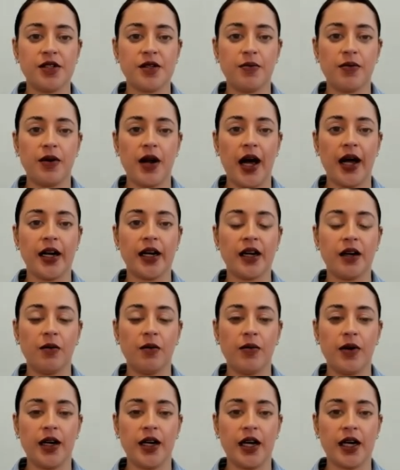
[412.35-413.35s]
to plan and
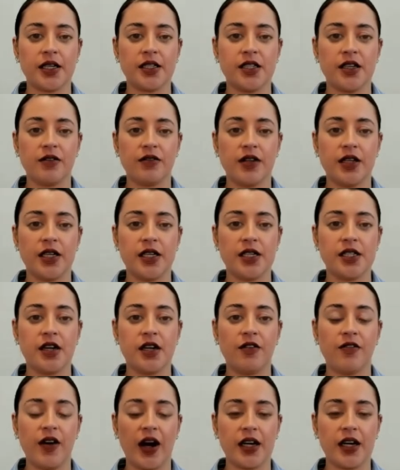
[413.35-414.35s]
complete activities
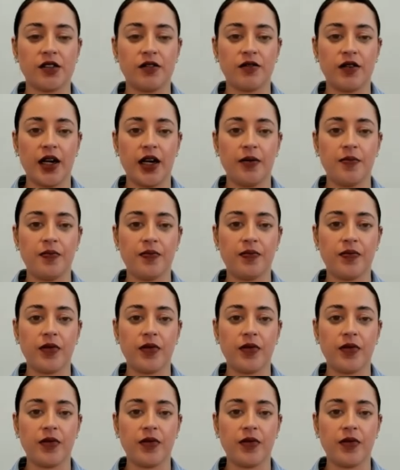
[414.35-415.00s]
effectively.